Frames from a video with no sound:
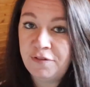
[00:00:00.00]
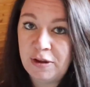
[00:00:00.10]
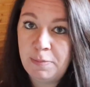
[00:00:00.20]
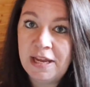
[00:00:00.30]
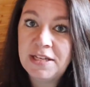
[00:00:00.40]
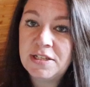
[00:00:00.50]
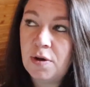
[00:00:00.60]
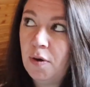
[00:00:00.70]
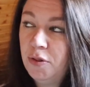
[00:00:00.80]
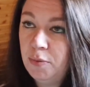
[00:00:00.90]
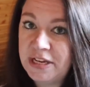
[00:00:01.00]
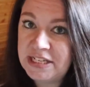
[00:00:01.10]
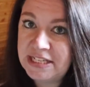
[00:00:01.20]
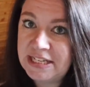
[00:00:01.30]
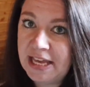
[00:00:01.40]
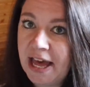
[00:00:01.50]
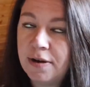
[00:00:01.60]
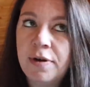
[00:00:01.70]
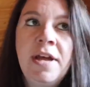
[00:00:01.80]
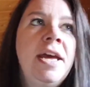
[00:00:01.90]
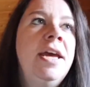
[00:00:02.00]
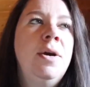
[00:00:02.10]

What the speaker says: Fairbanks all the way to Seattle,